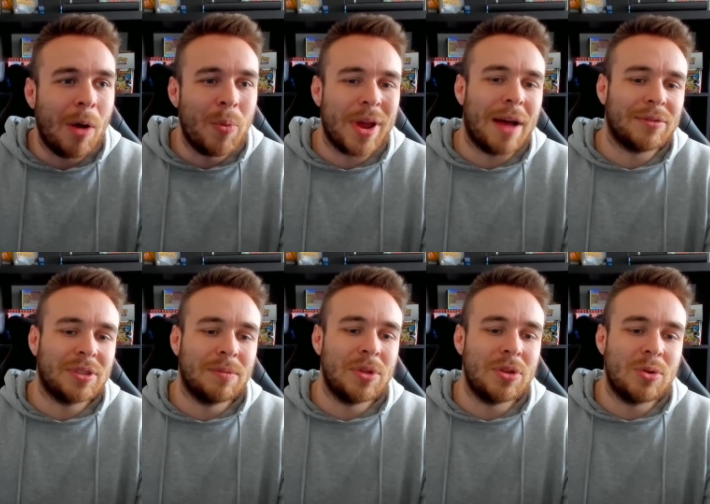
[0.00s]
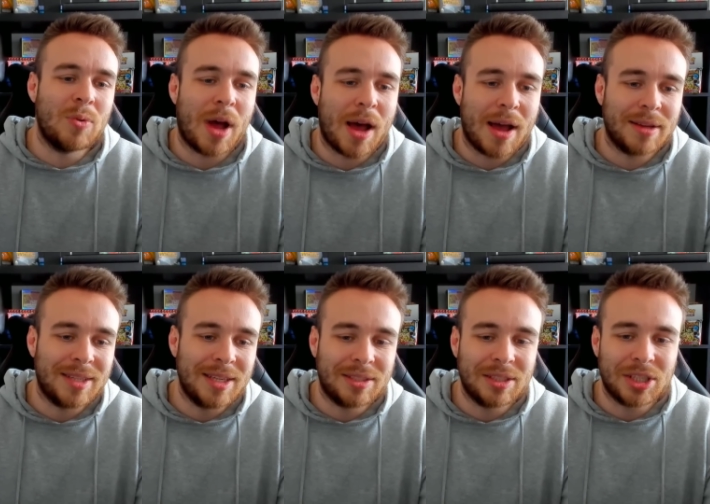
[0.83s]
we have some new
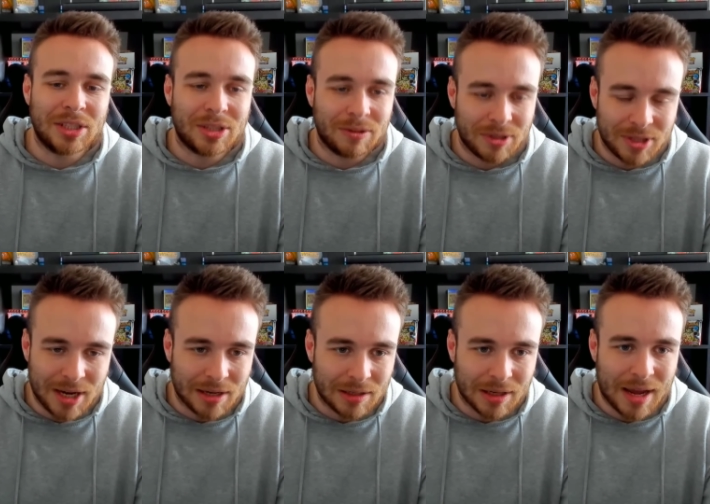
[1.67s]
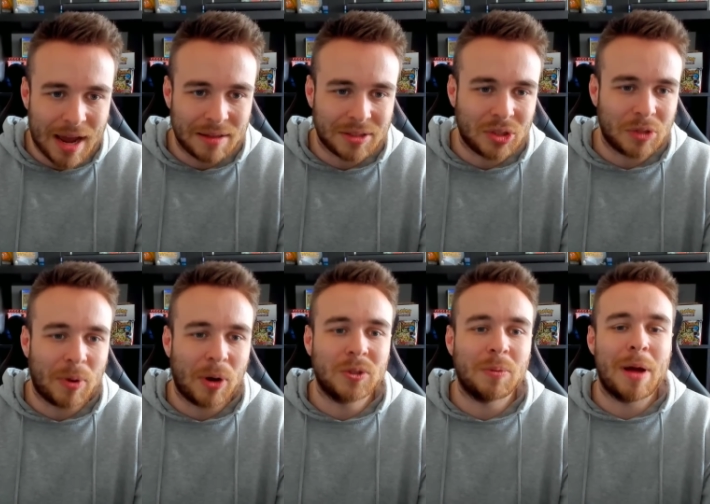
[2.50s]
TCG stuff to take a look at. This is just
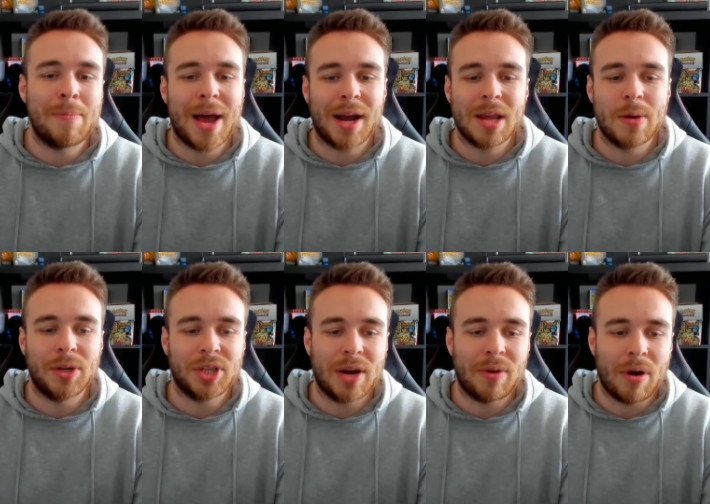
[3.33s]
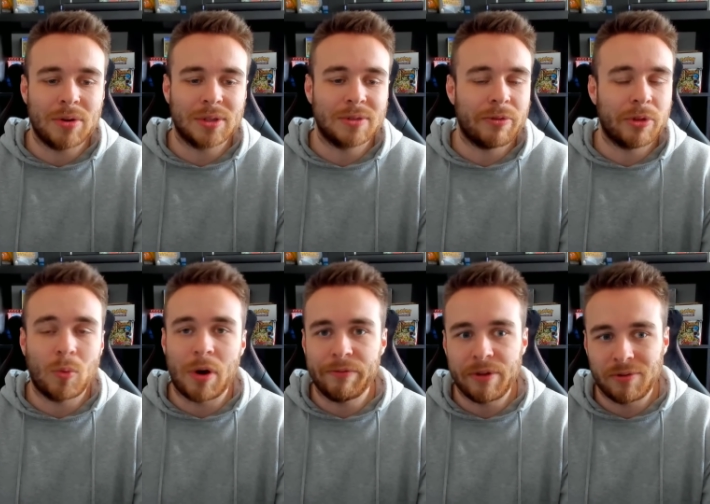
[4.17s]
posted by Macio and J Roses for the
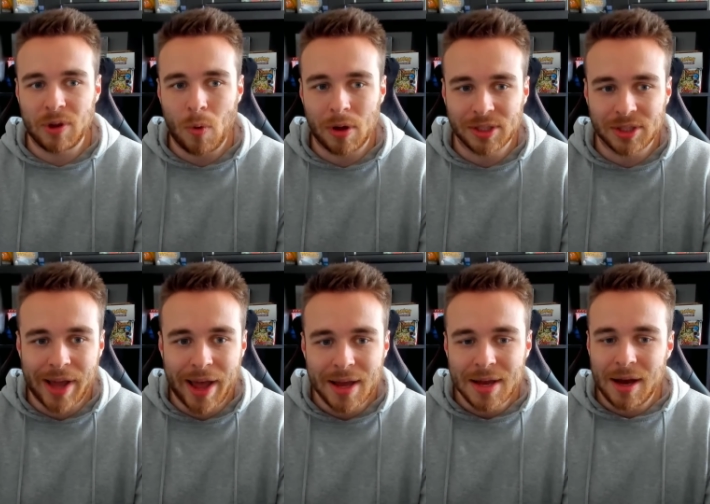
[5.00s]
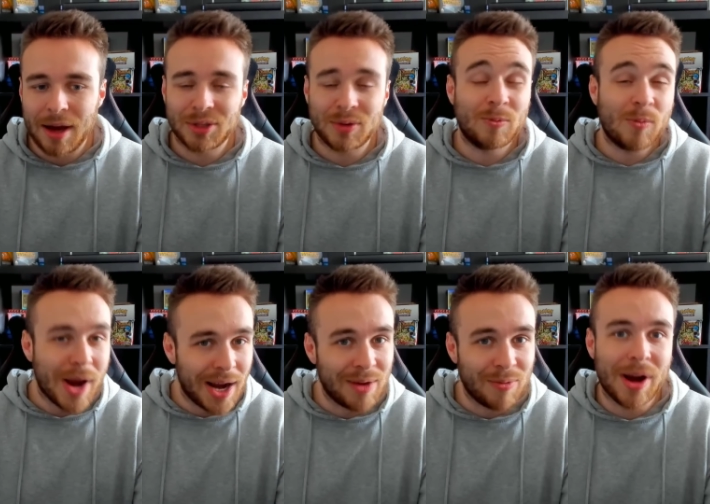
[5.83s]
151 set. Some
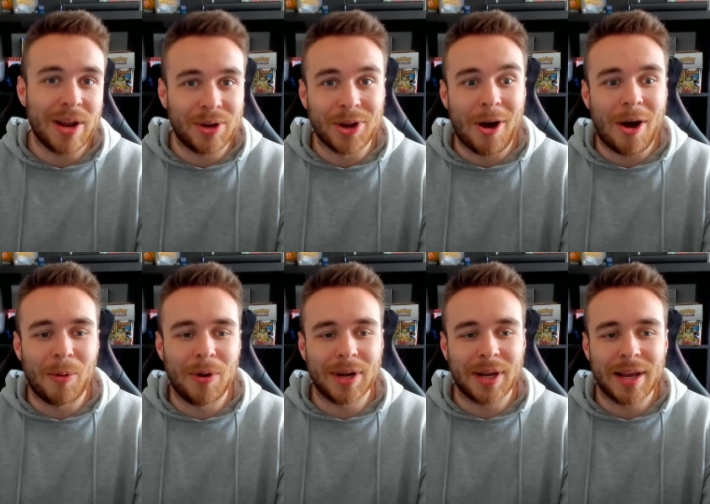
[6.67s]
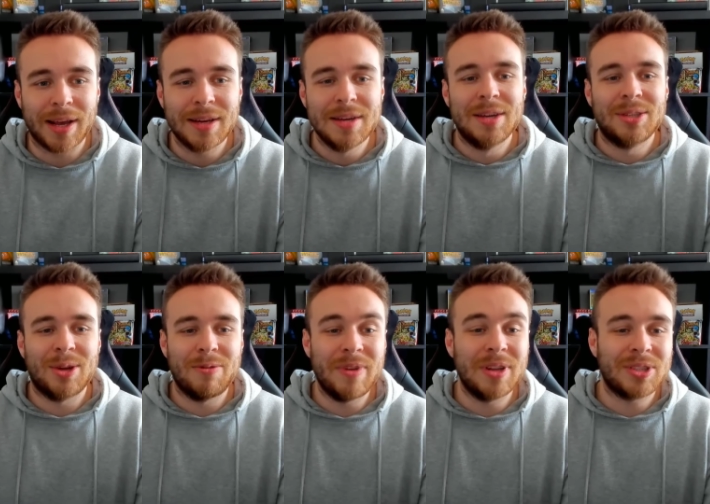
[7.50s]
really, really good artwork here.
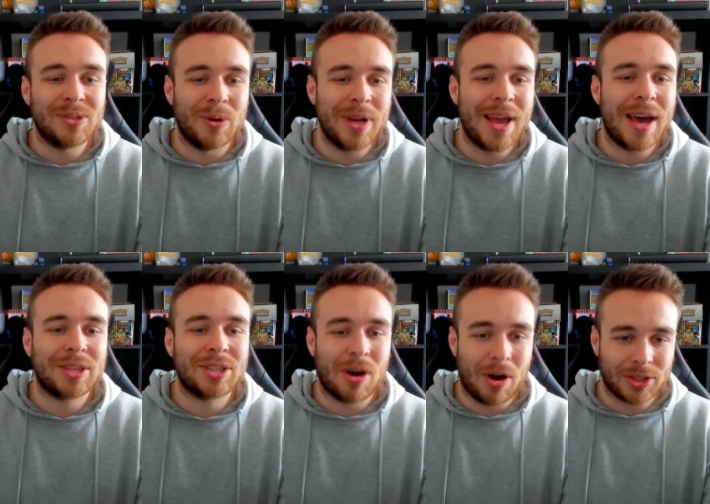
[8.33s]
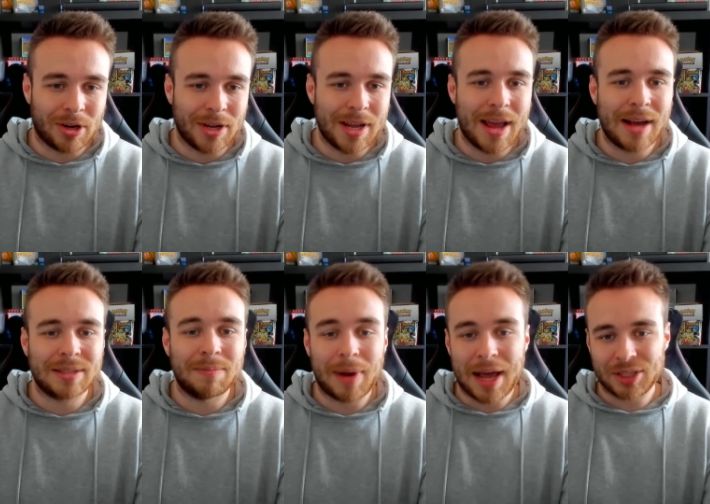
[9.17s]
So Venusaur EX, Charizard EX,
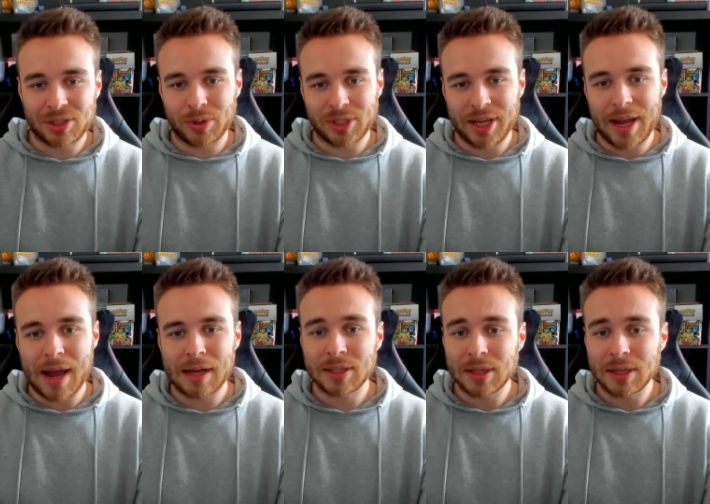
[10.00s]
and Blastoise EX,